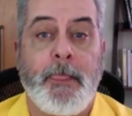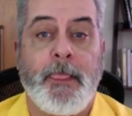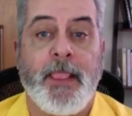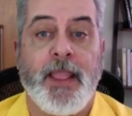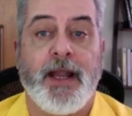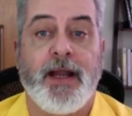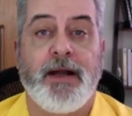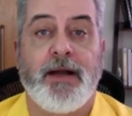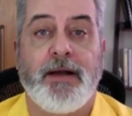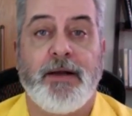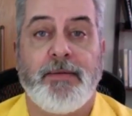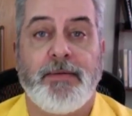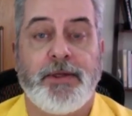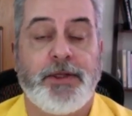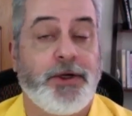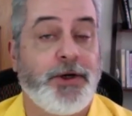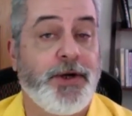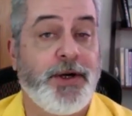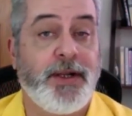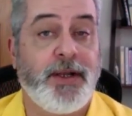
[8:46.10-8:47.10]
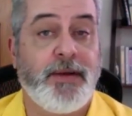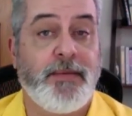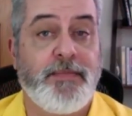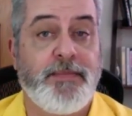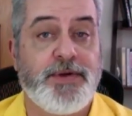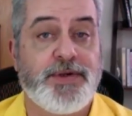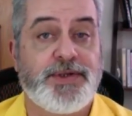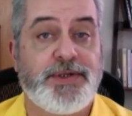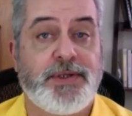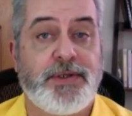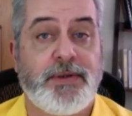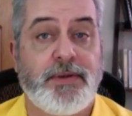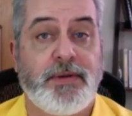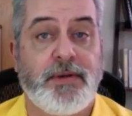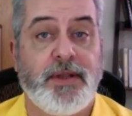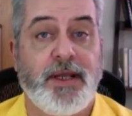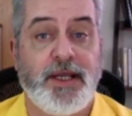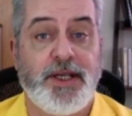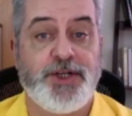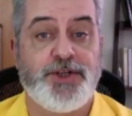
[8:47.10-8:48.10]
learning a
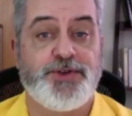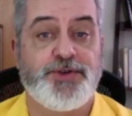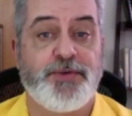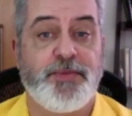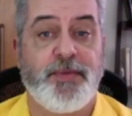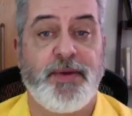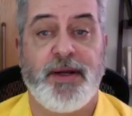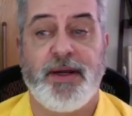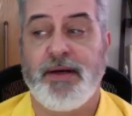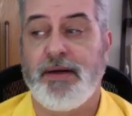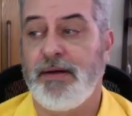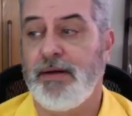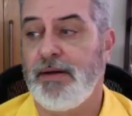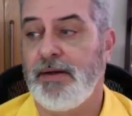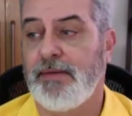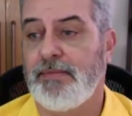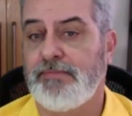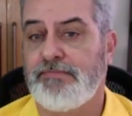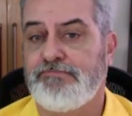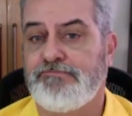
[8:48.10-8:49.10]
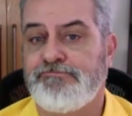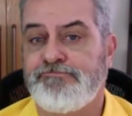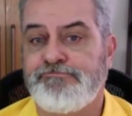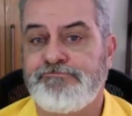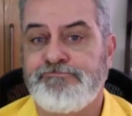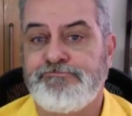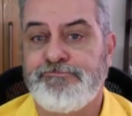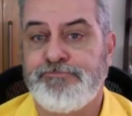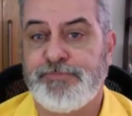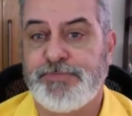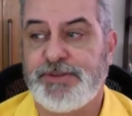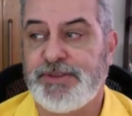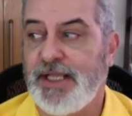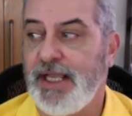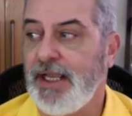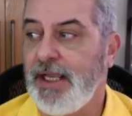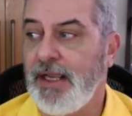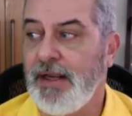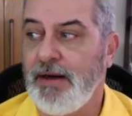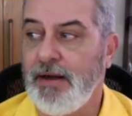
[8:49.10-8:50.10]
musical instrument,
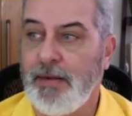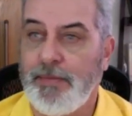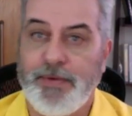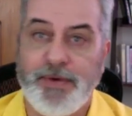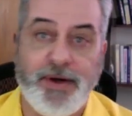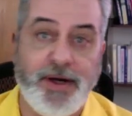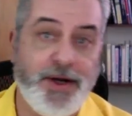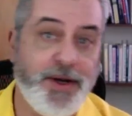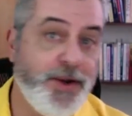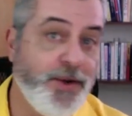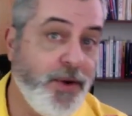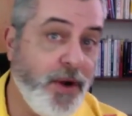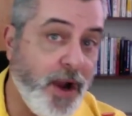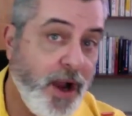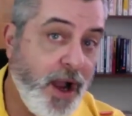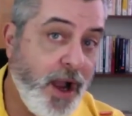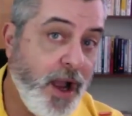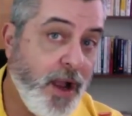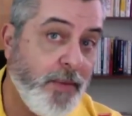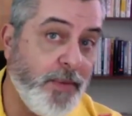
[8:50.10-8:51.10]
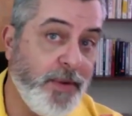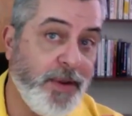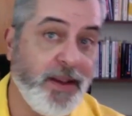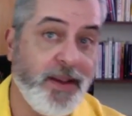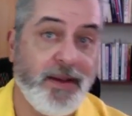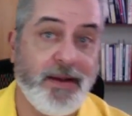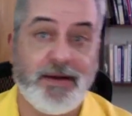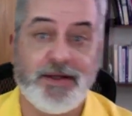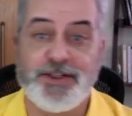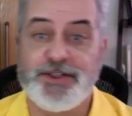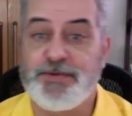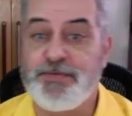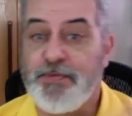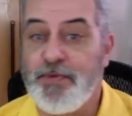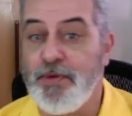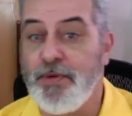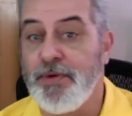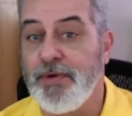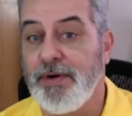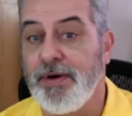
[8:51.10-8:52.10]
taking up on a new hobby, a
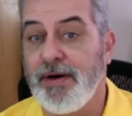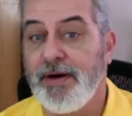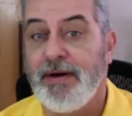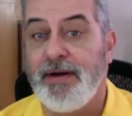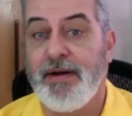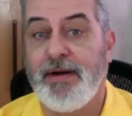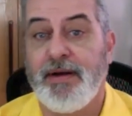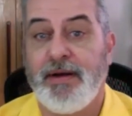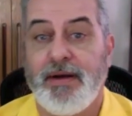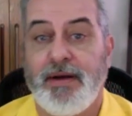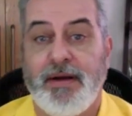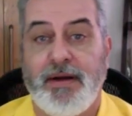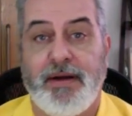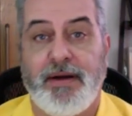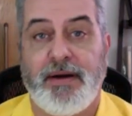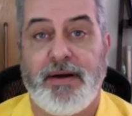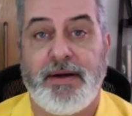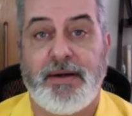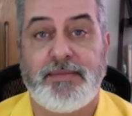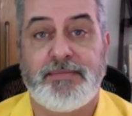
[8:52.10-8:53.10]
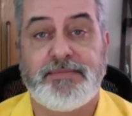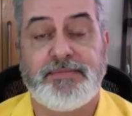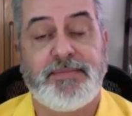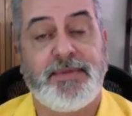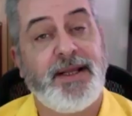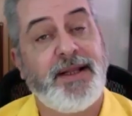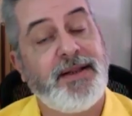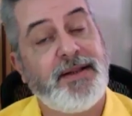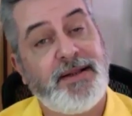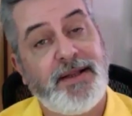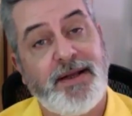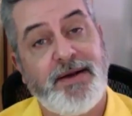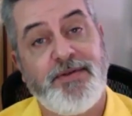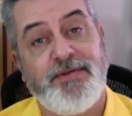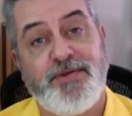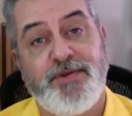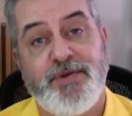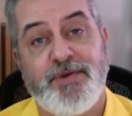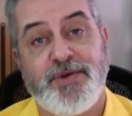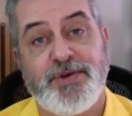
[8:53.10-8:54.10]
sport, and then
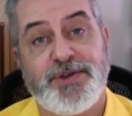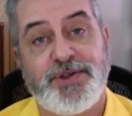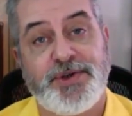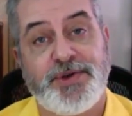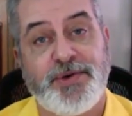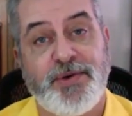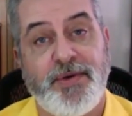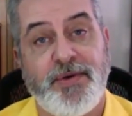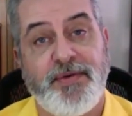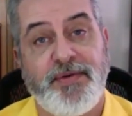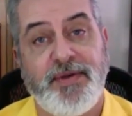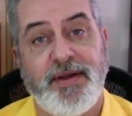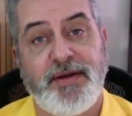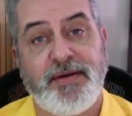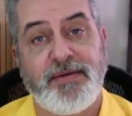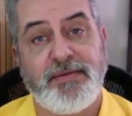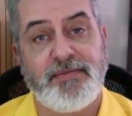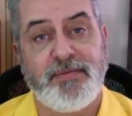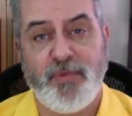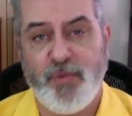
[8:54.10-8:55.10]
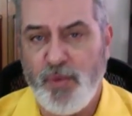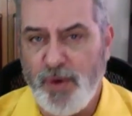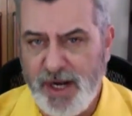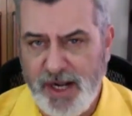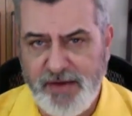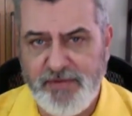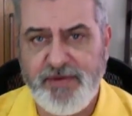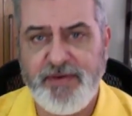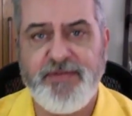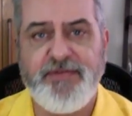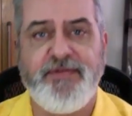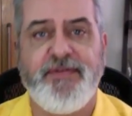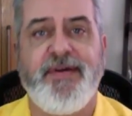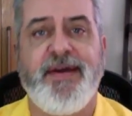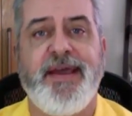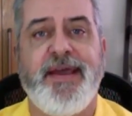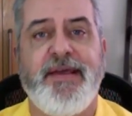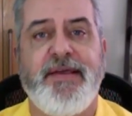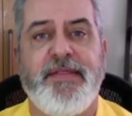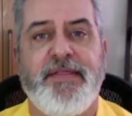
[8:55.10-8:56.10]
of course growth in whatever
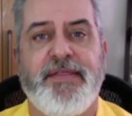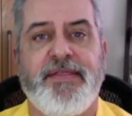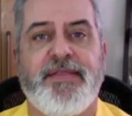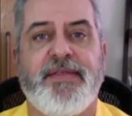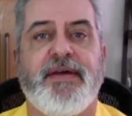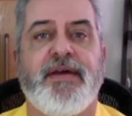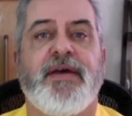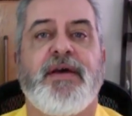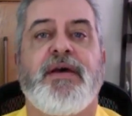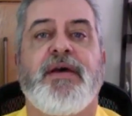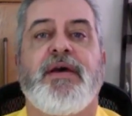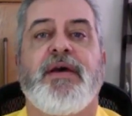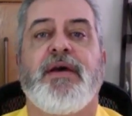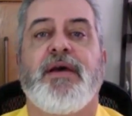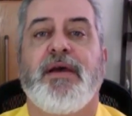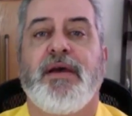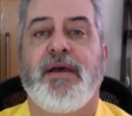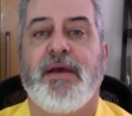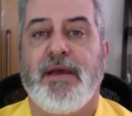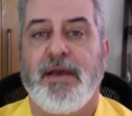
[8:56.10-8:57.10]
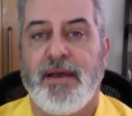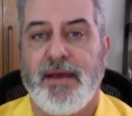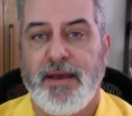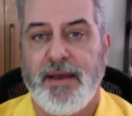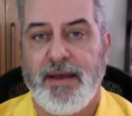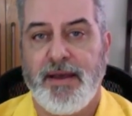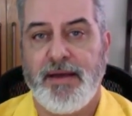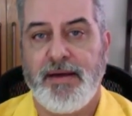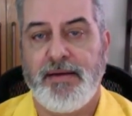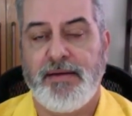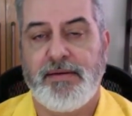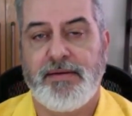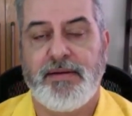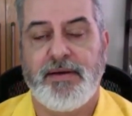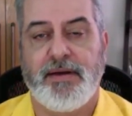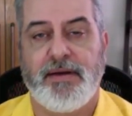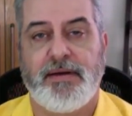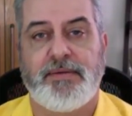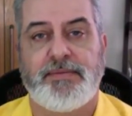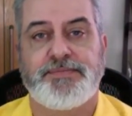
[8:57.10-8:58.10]
faith and
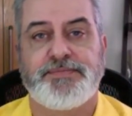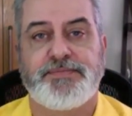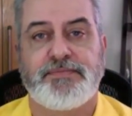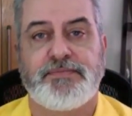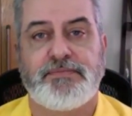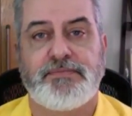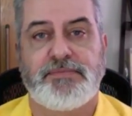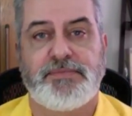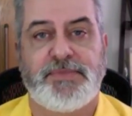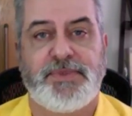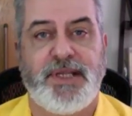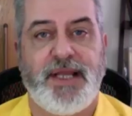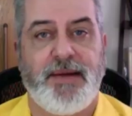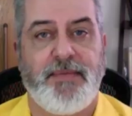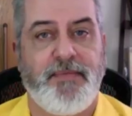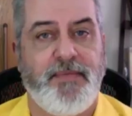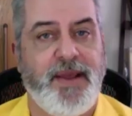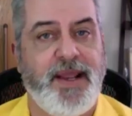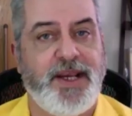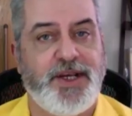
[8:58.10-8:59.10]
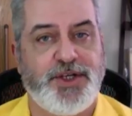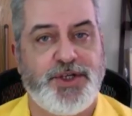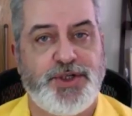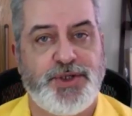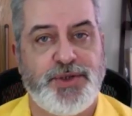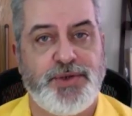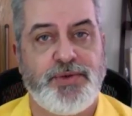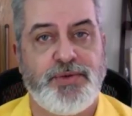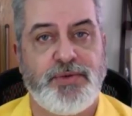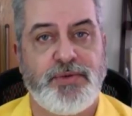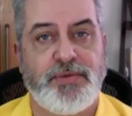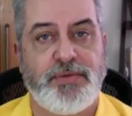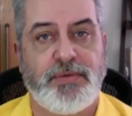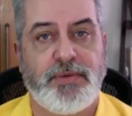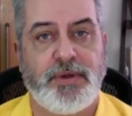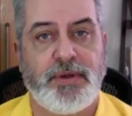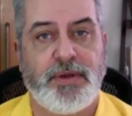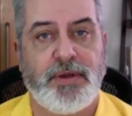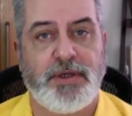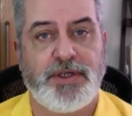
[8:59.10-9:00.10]
that makes you
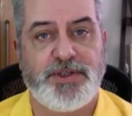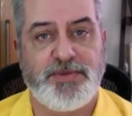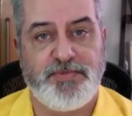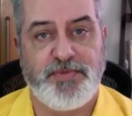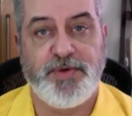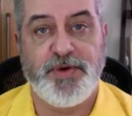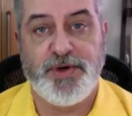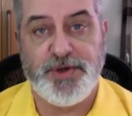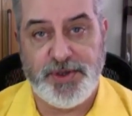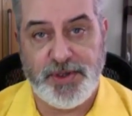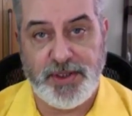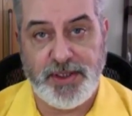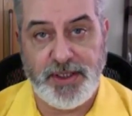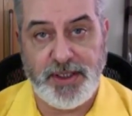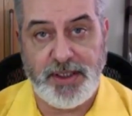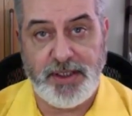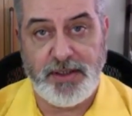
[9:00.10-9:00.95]
spiritually,